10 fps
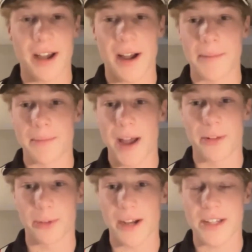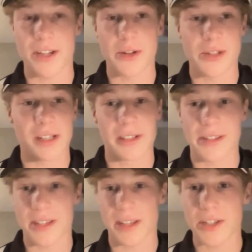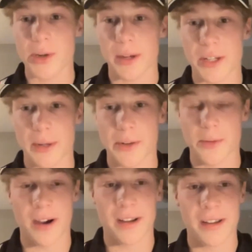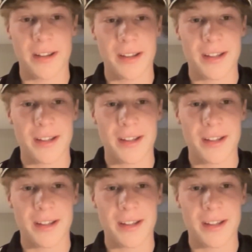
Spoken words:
I haven't raced in New Zealand since 2021.